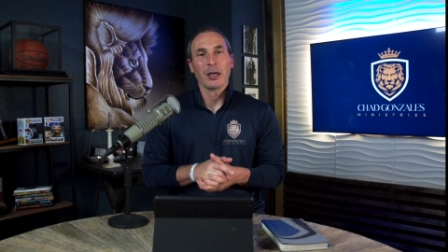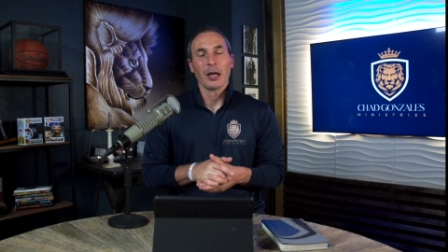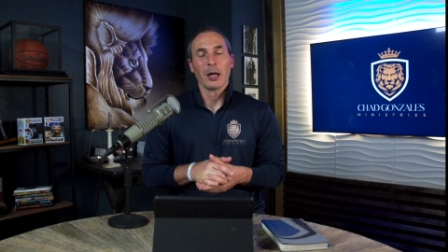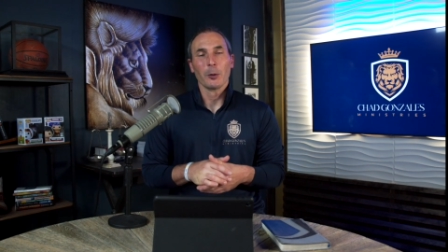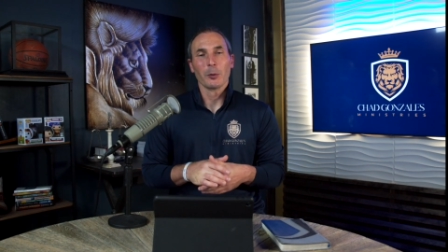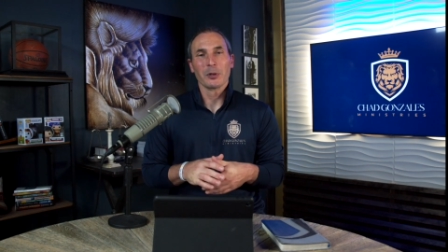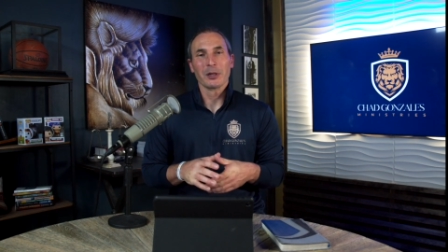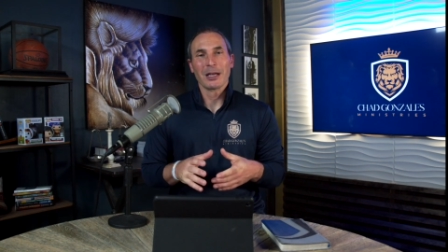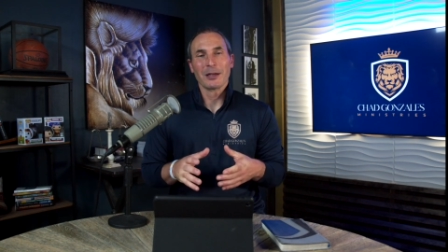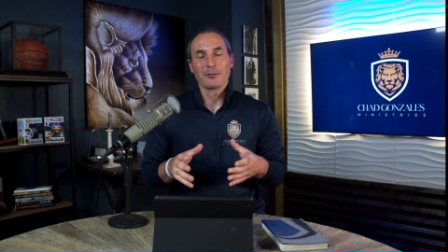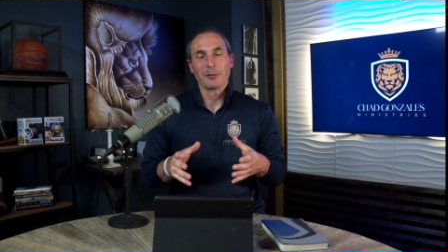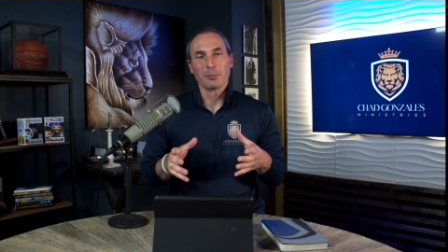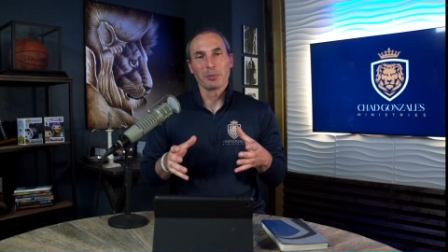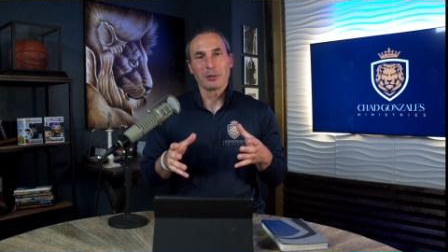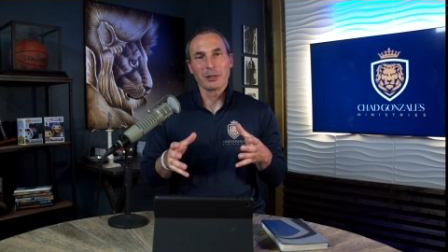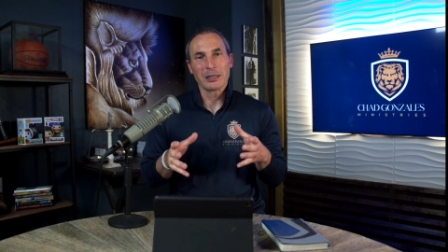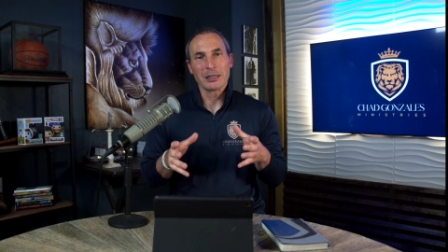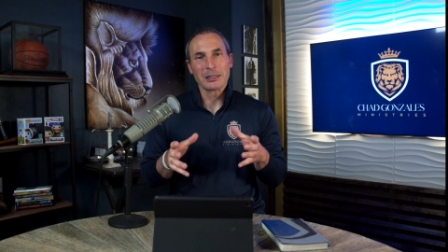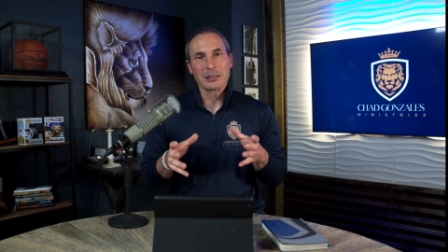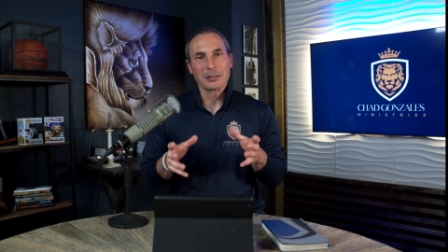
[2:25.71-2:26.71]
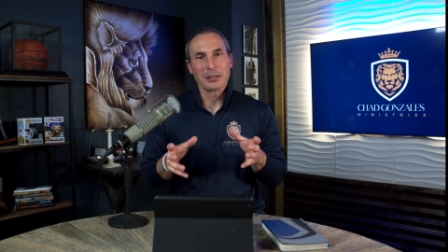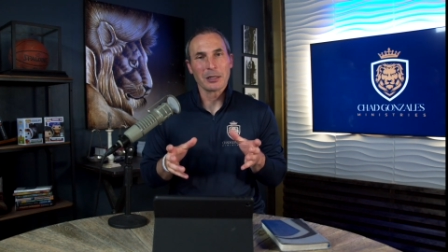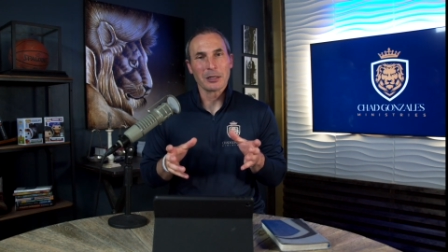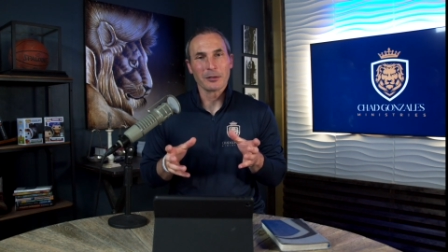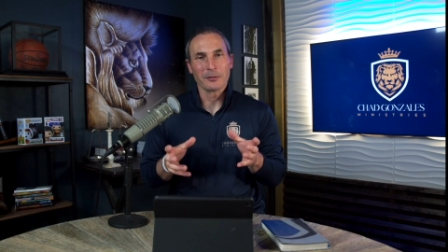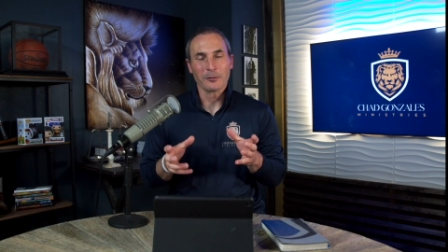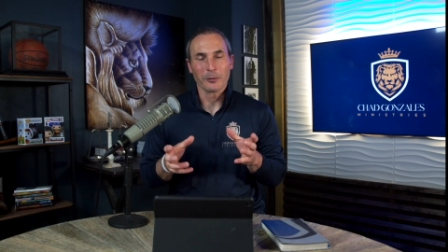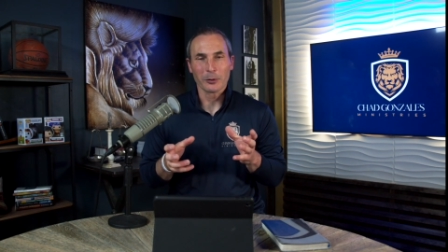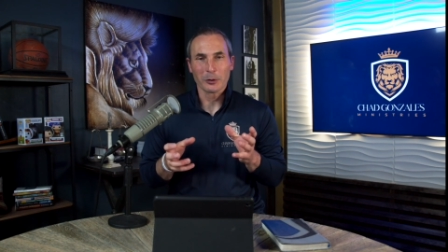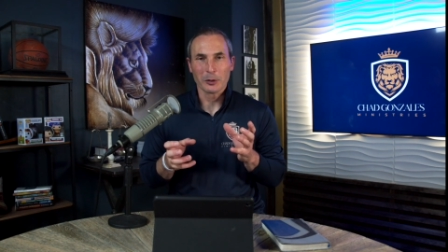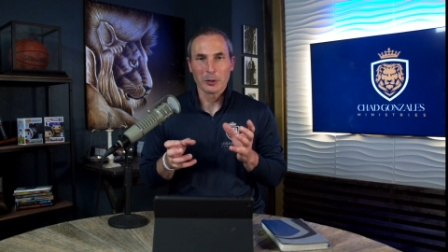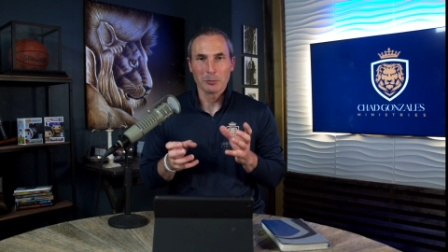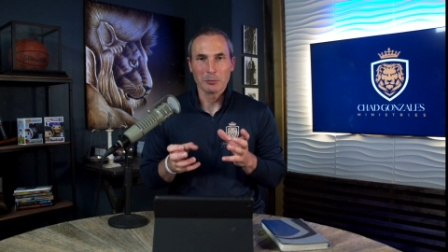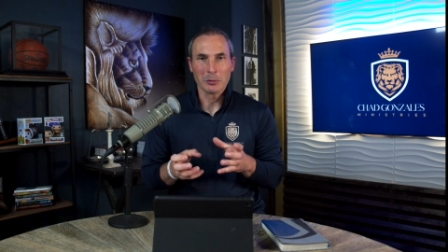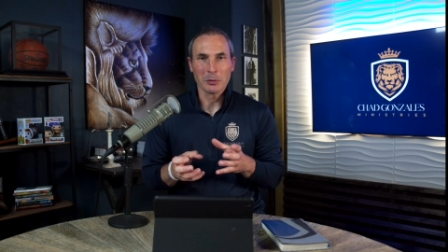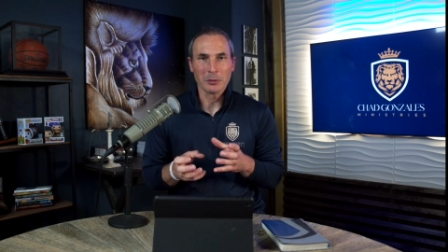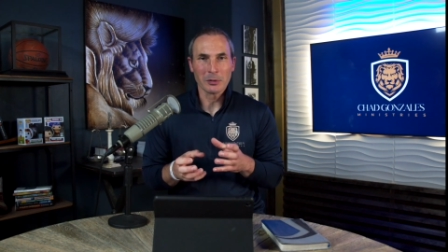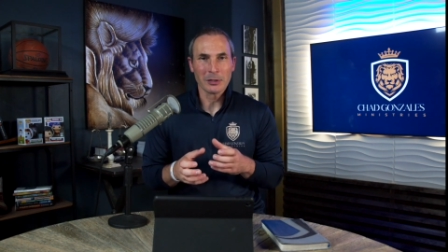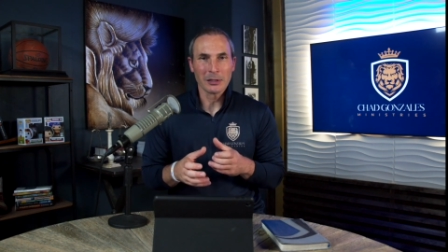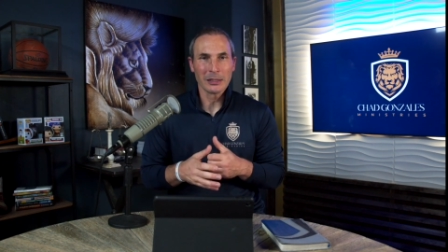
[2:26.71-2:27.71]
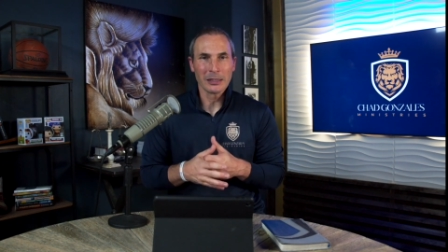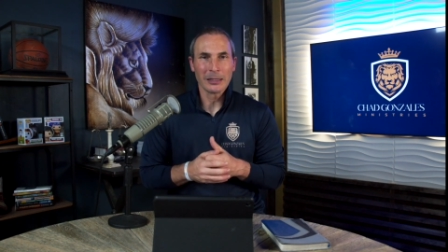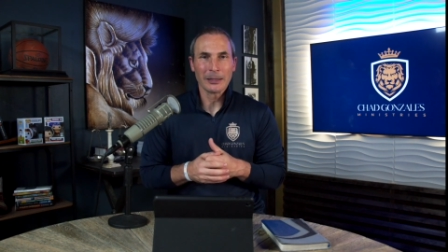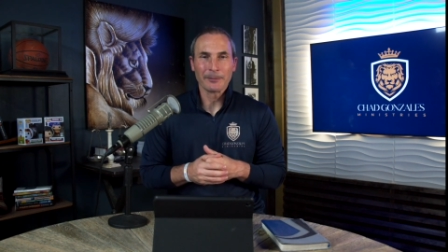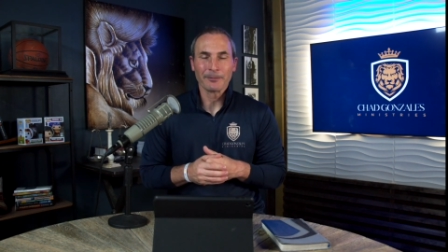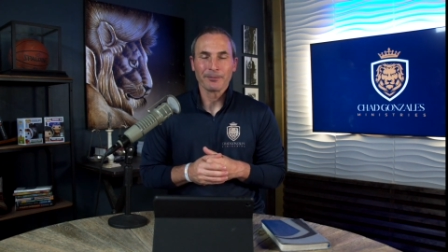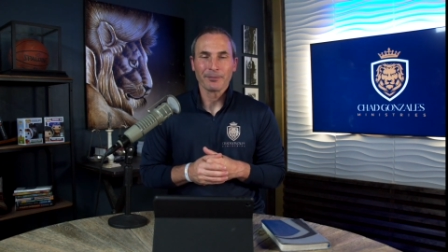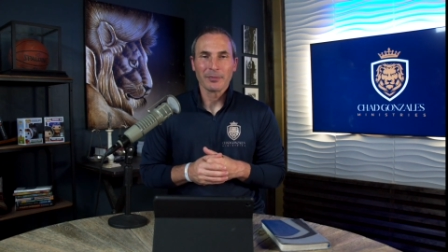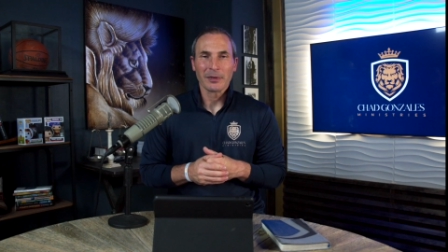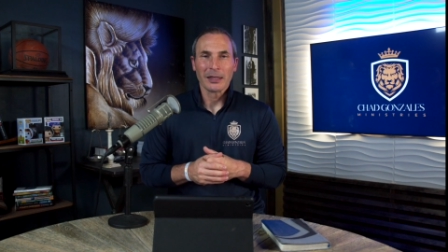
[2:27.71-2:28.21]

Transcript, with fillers: we're going to have a place there for community.